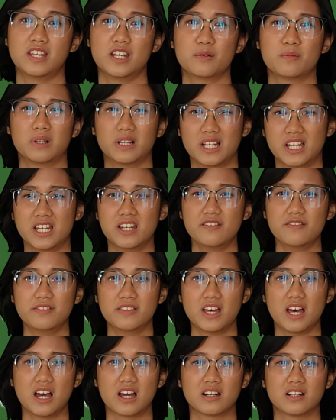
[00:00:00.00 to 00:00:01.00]
they believe
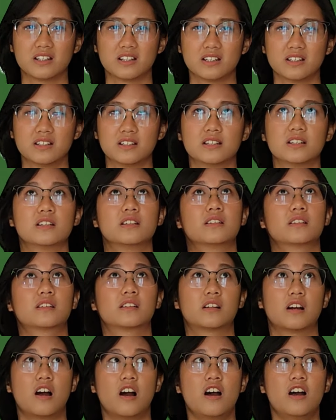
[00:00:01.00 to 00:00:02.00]
that
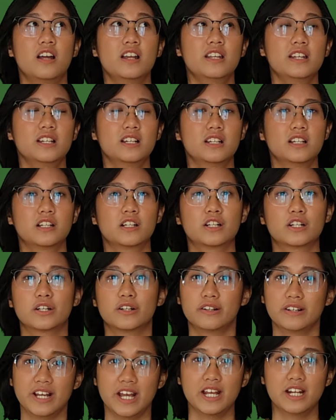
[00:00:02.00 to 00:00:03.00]
God
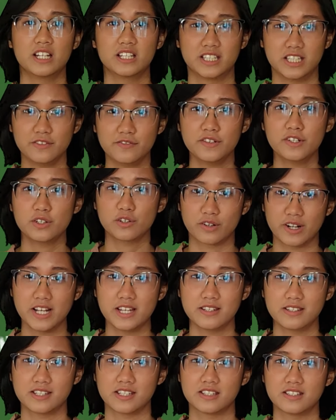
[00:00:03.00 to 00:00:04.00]
created different
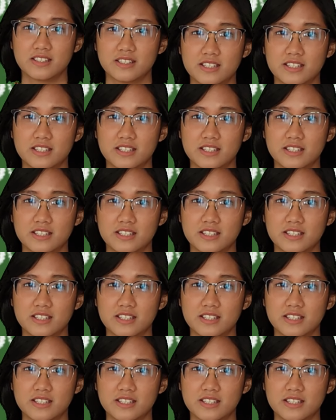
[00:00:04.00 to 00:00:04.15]
races